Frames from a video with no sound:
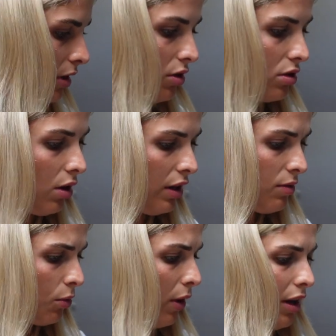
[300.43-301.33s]
just, it's
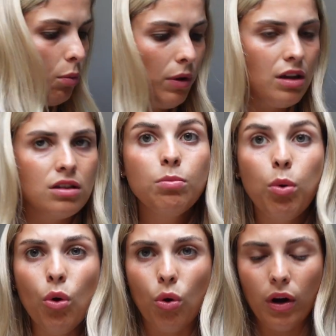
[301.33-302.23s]
quite a weird
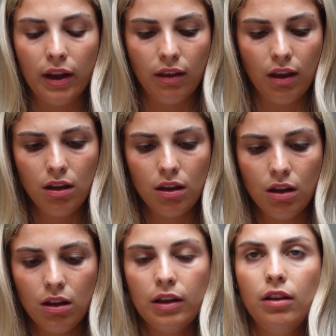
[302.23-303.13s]
port, I think.
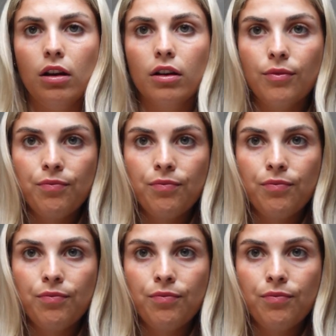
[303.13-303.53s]
Like, look.